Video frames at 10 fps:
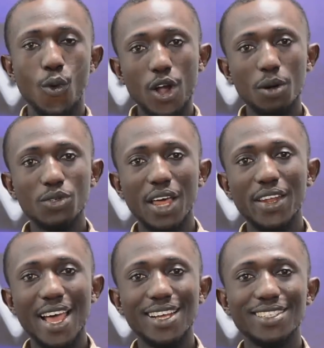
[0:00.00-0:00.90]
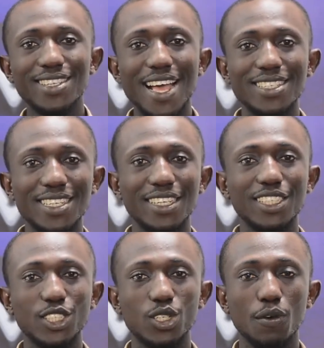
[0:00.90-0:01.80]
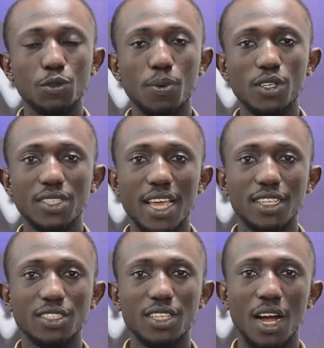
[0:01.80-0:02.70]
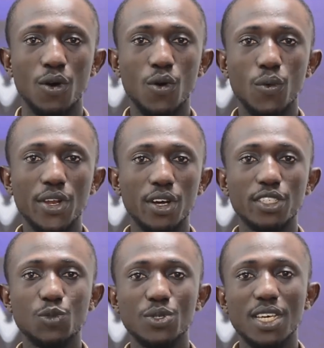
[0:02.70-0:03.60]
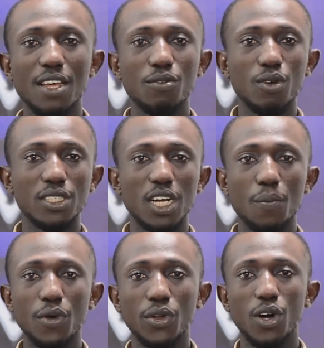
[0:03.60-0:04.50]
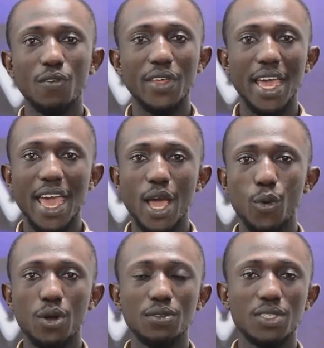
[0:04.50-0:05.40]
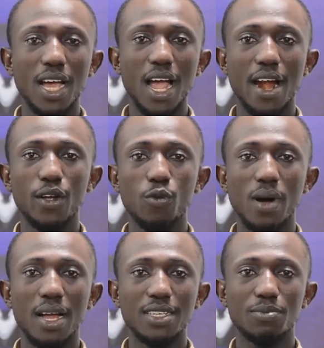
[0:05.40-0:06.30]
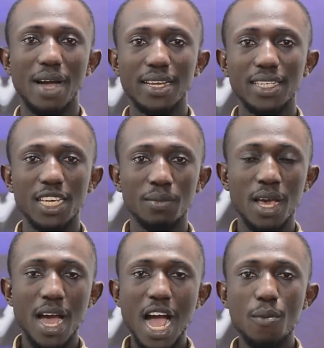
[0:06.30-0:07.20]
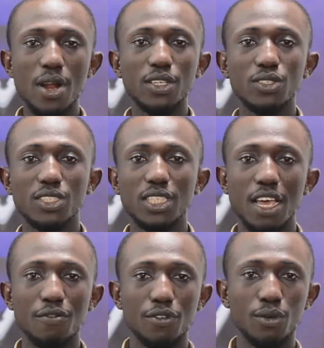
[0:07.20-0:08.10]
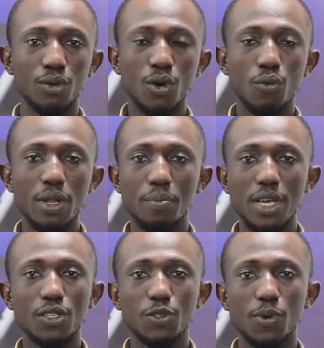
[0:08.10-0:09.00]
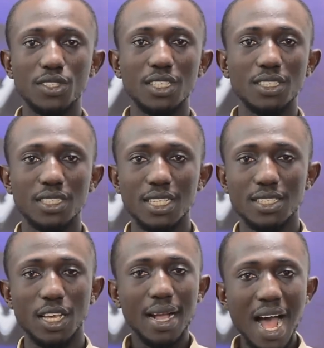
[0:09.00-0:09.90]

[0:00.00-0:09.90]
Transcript: Welcome to another exciting edition of Sports Extra with the undisputed heavyweight champion of the airwaves. Nsa Hariguma is my name. I'm ready to serve you with the best of sporting gist.